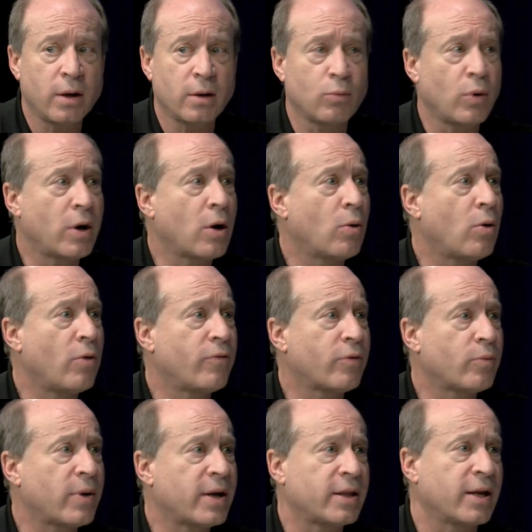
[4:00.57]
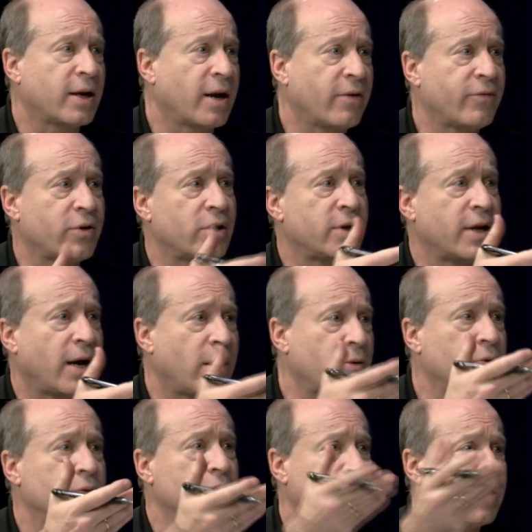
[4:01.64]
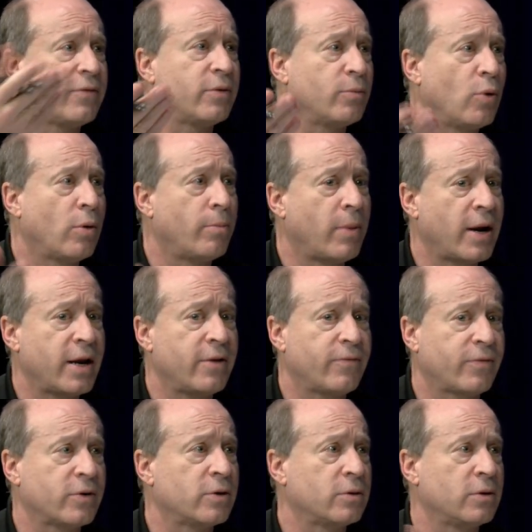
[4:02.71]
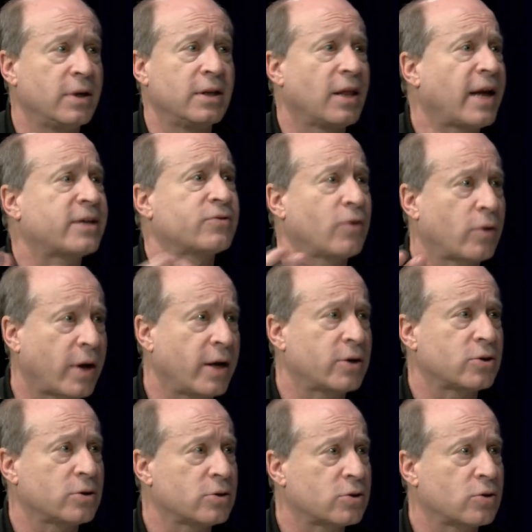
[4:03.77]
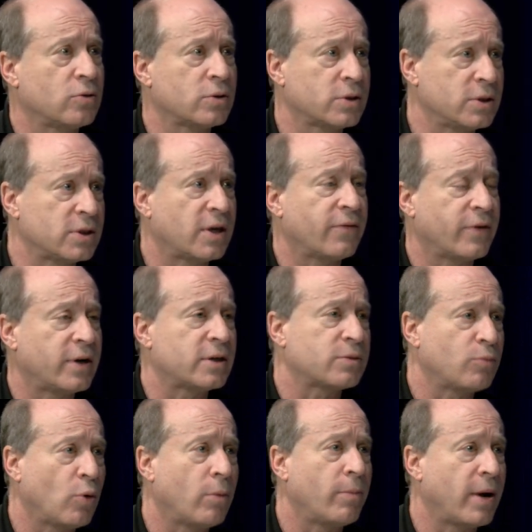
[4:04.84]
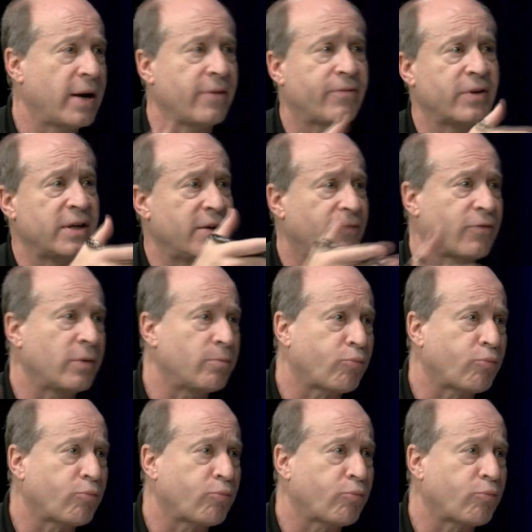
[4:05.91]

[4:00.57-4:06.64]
we go over. We had the governor down, who's given more money for. He likes vocational schools. Yeah. He's given us more money for different